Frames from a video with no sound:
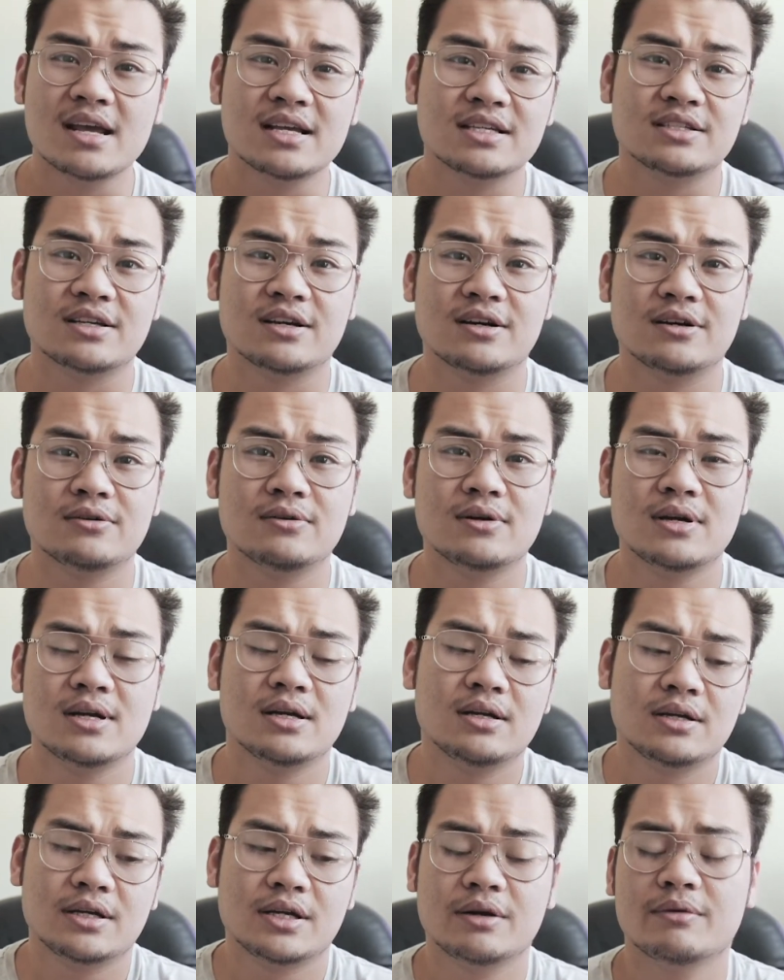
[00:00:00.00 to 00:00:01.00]
So
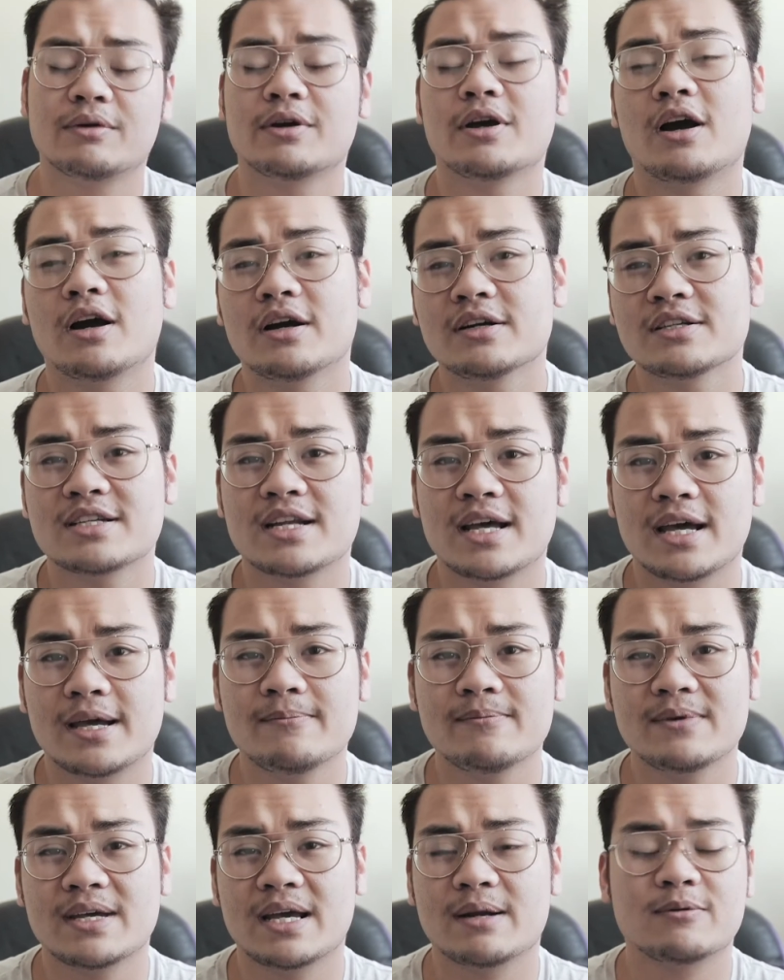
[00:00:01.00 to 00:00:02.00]
here we are
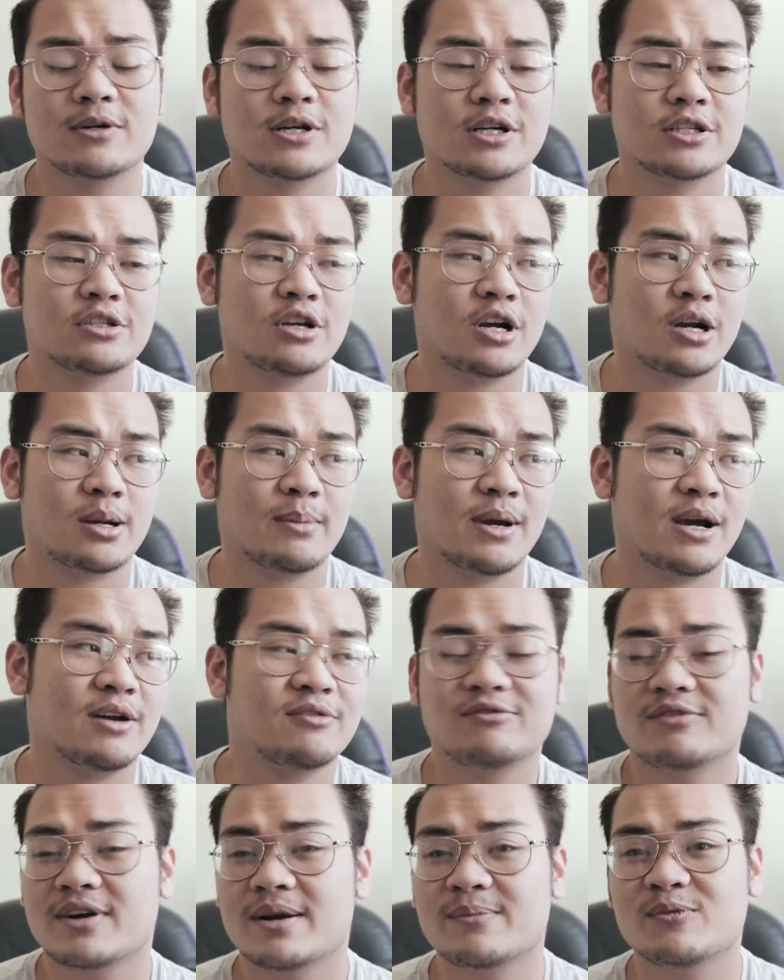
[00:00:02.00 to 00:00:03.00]
today, and we're going to talk
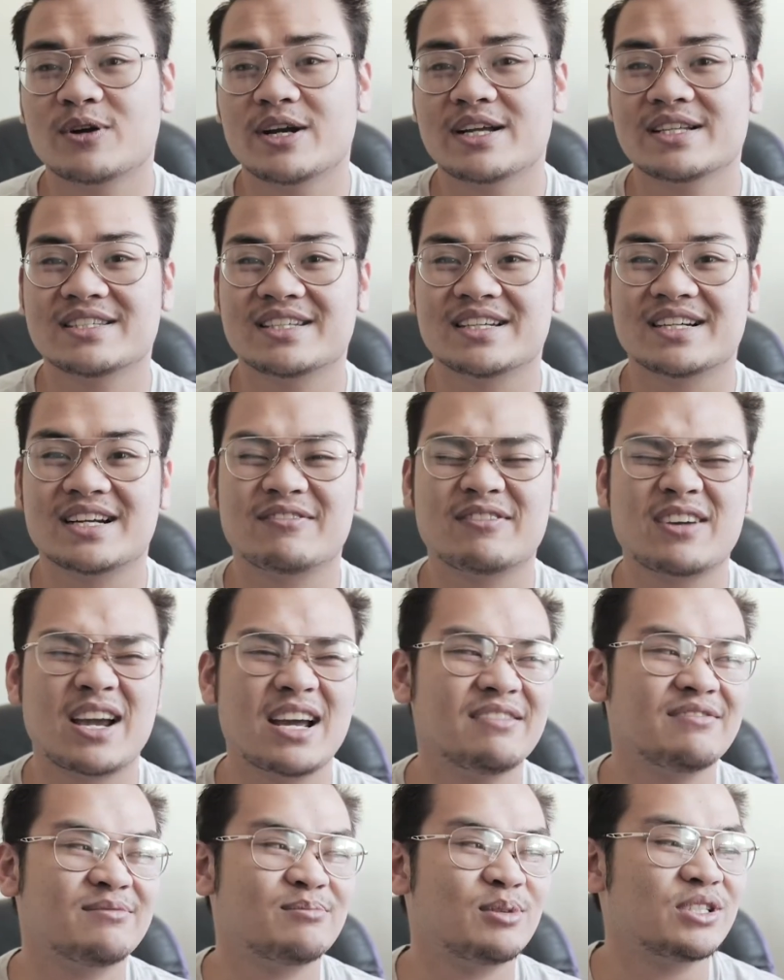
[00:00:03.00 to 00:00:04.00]
about frame rates, and I've
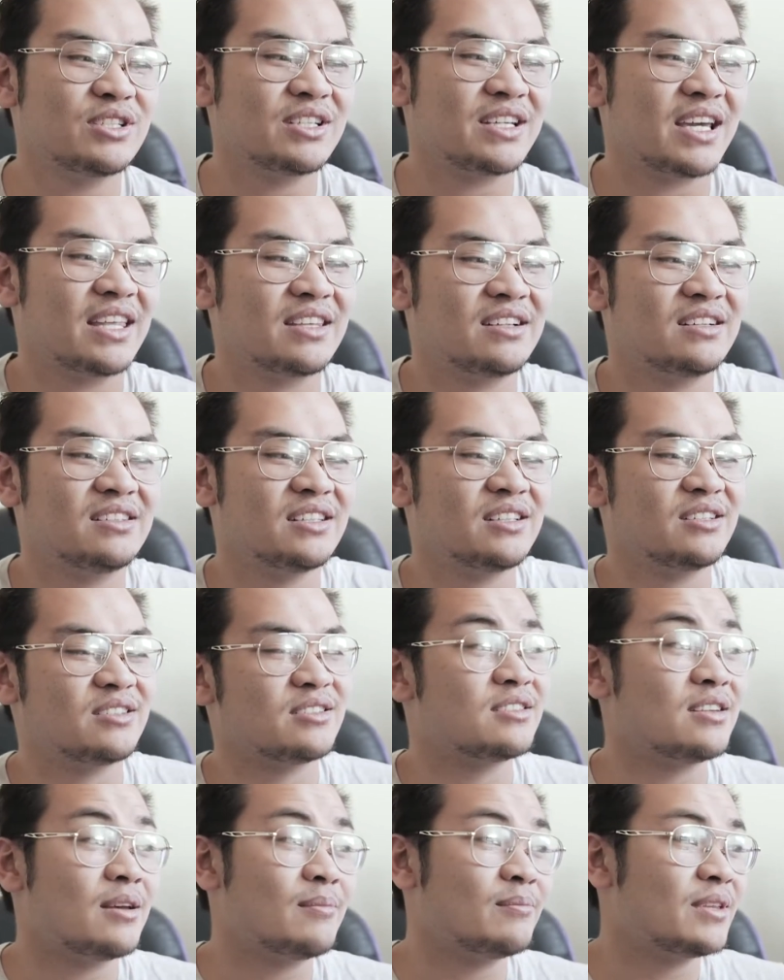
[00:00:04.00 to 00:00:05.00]
kind of put together a little
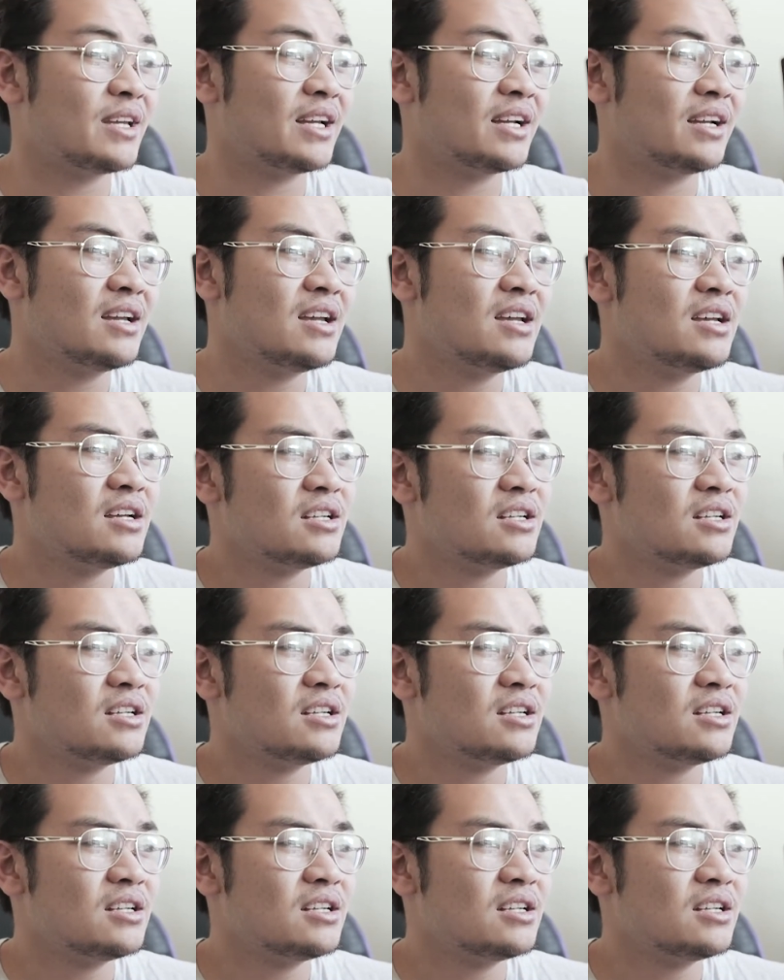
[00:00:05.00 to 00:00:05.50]
something